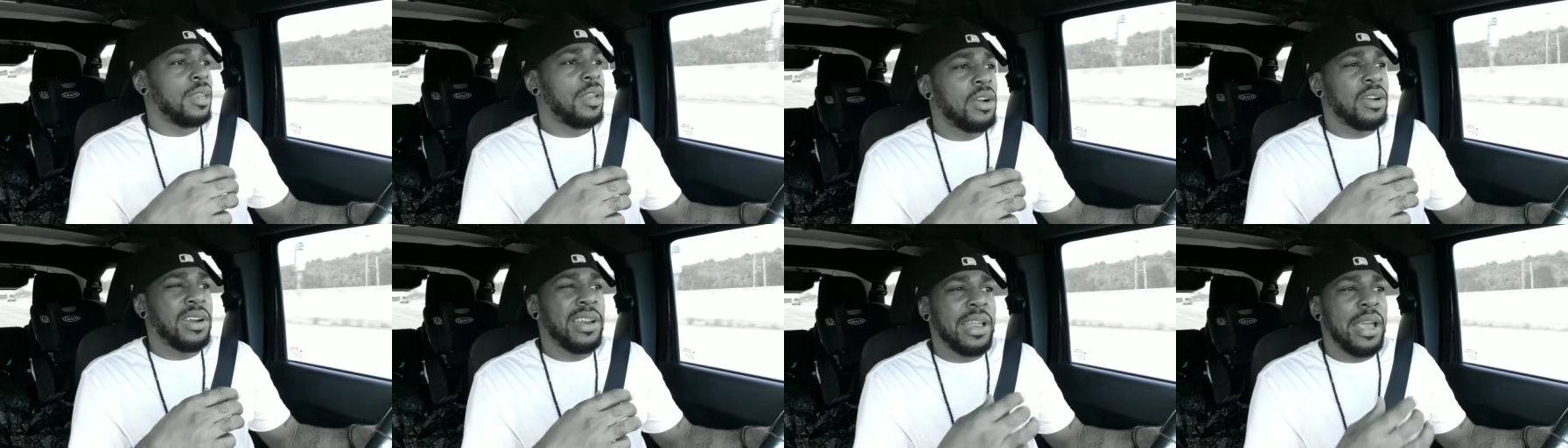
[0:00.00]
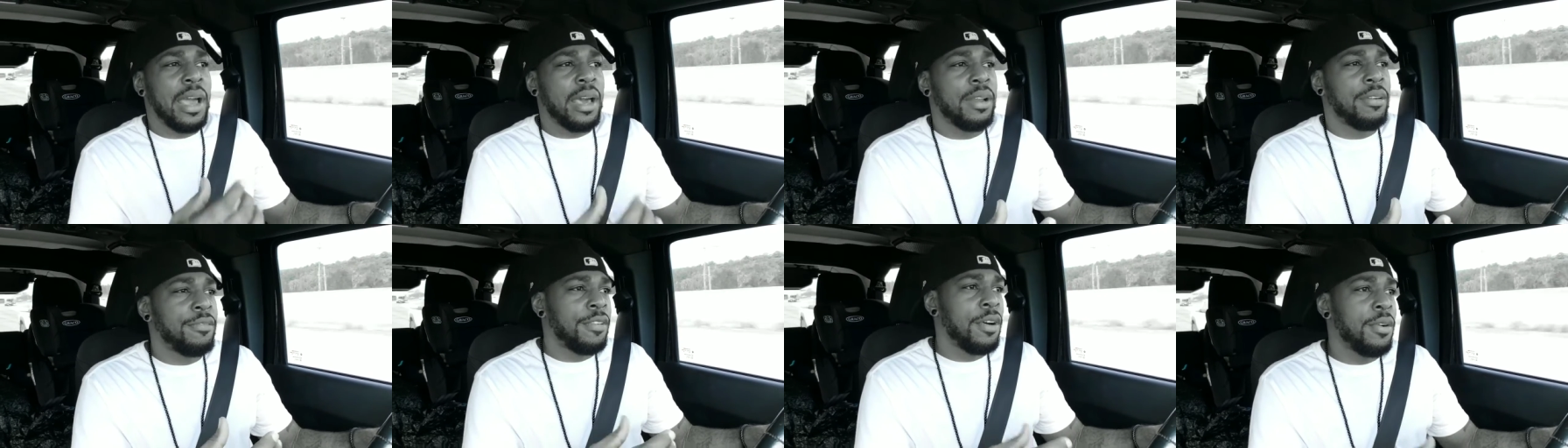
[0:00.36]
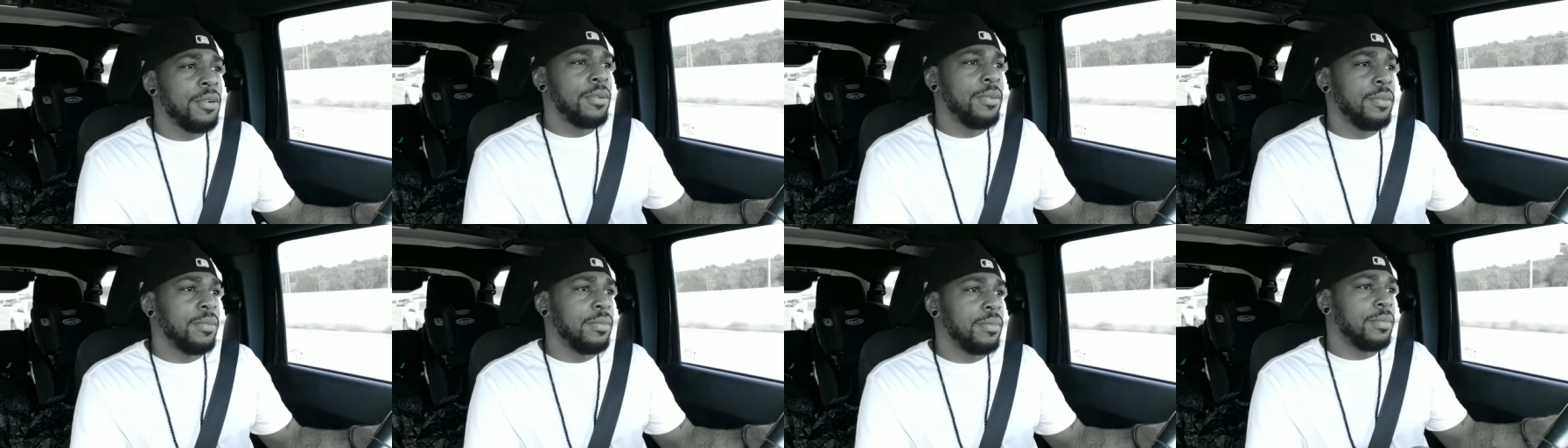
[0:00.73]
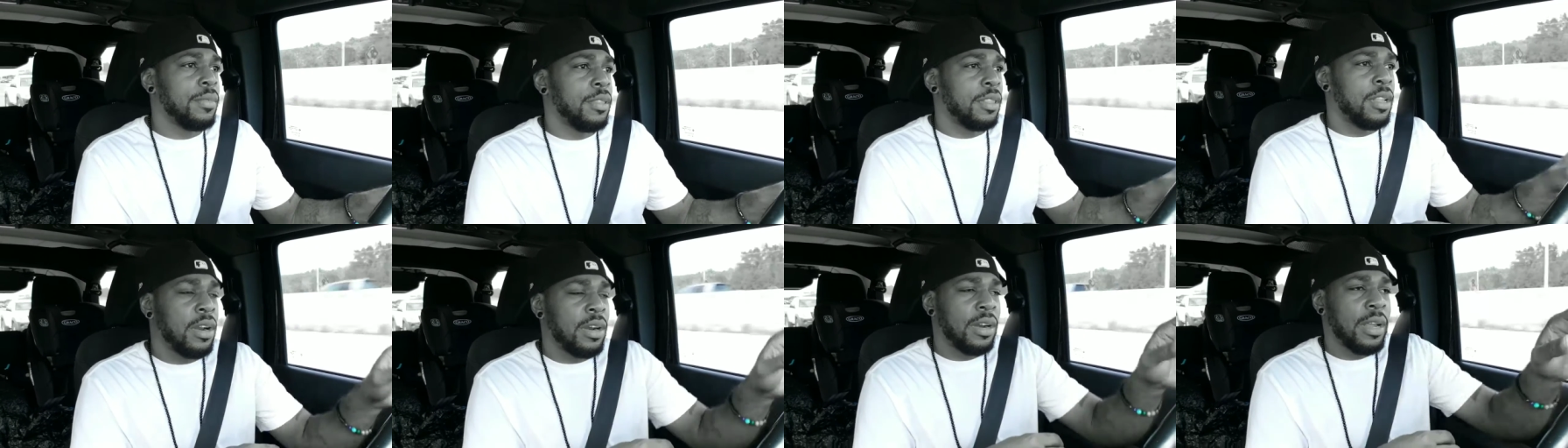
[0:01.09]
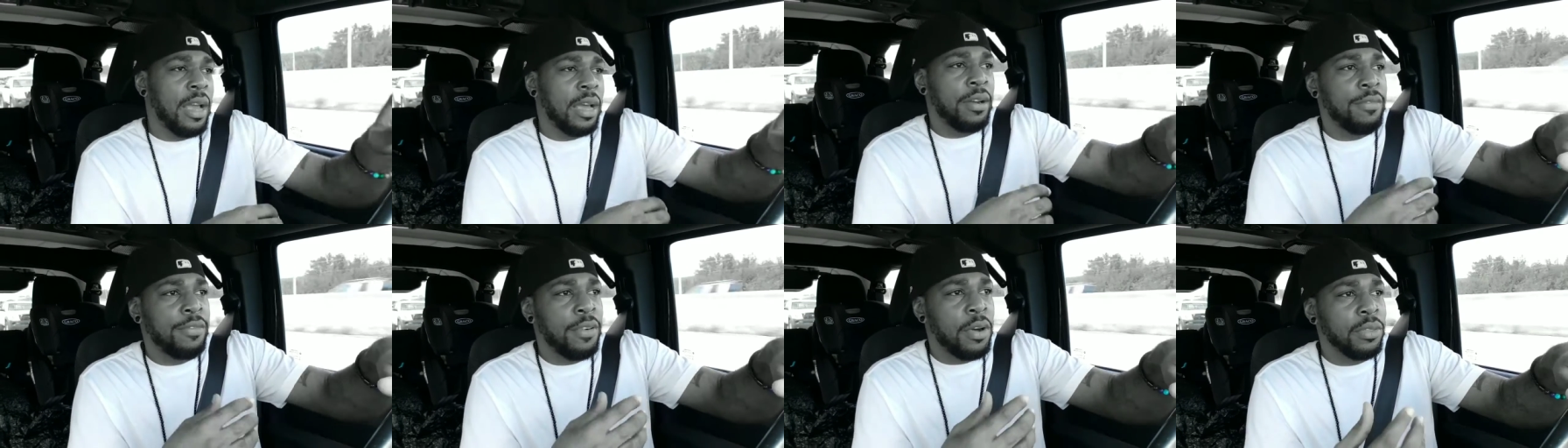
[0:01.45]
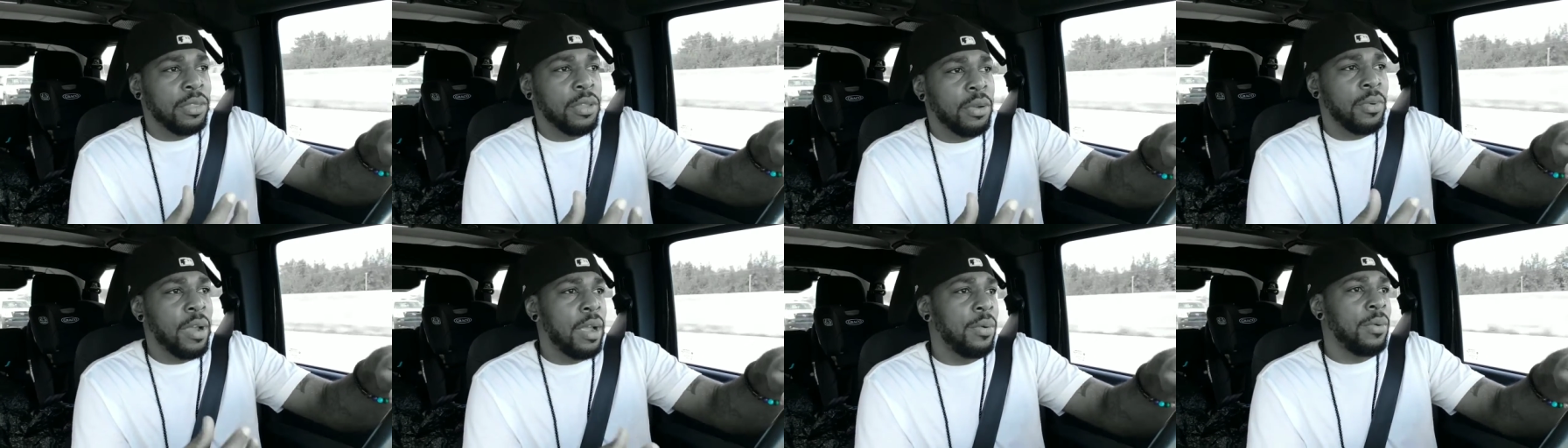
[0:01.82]
learning how to vote
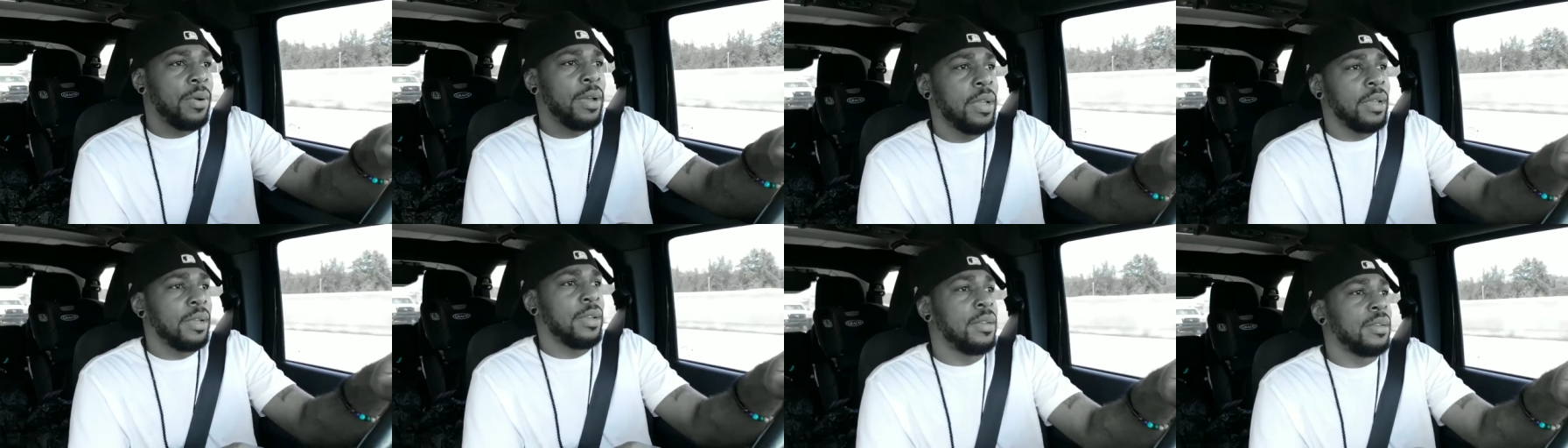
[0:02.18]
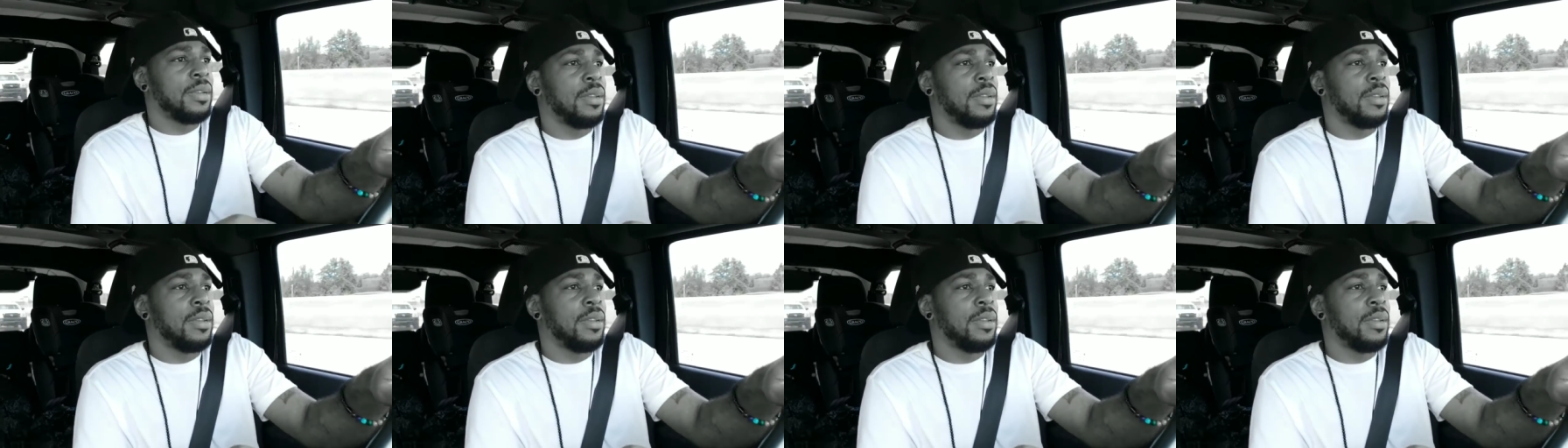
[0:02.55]
the right way.